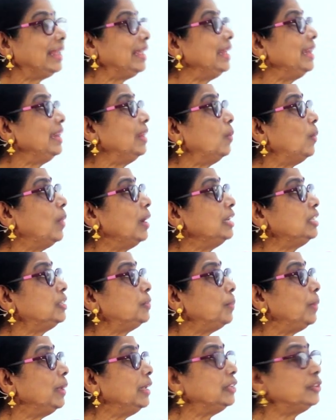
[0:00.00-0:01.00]
In the ones
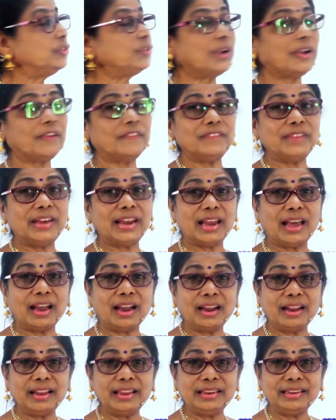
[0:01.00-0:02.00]
place you have
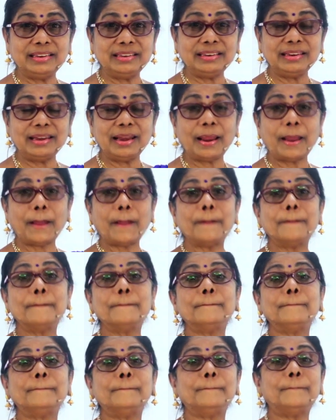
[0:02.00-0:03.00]
9
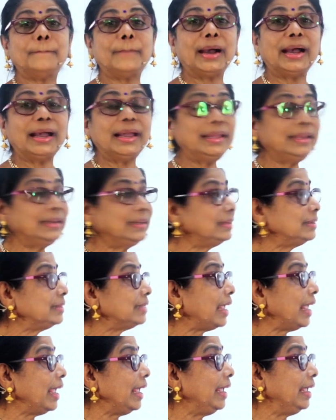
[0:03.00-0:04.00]
minus
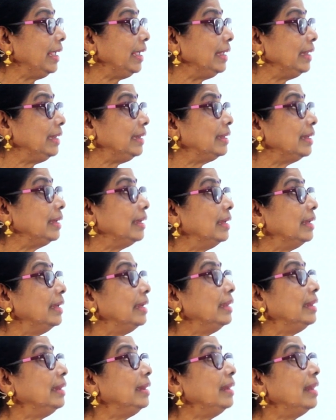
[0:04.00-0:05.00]
8.
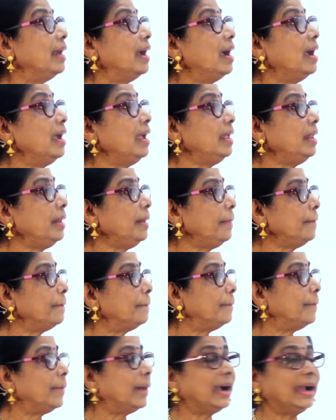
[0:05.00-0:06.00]
9
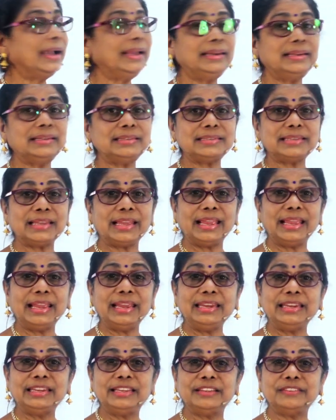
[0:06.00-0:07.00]
minus
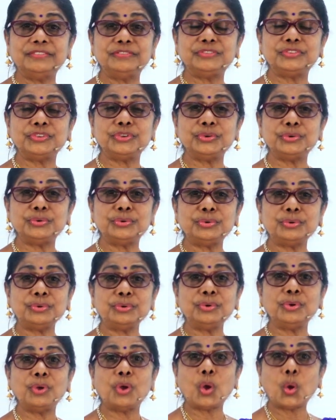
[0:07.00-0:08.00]
8 gives you
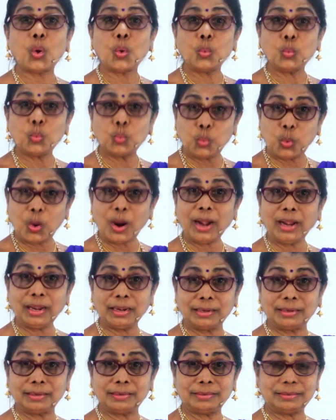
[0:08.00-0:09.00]

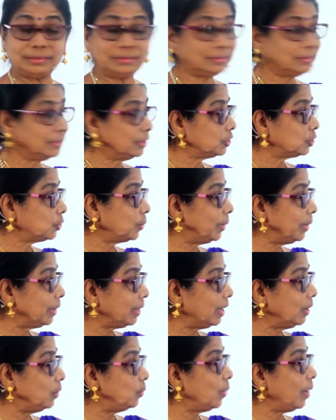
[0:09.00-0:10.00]
1. So we
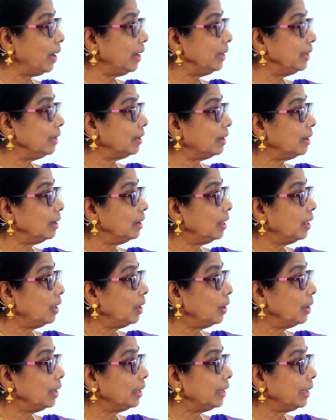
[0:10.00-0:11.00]
write 1 here.
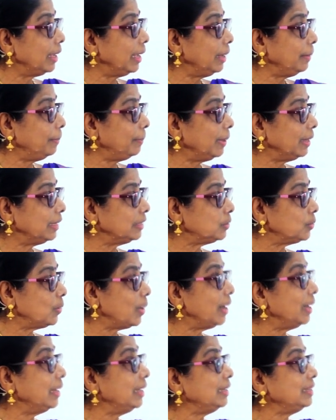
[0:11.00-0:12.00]
8 plus
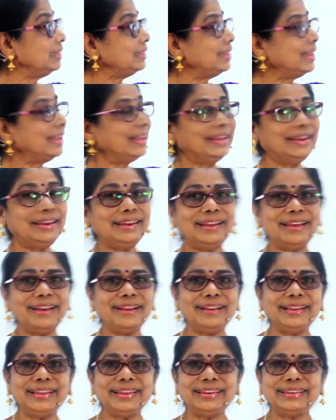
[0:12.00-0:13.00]
1 is
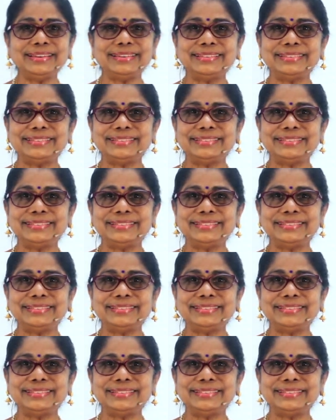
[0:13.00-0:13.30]
9.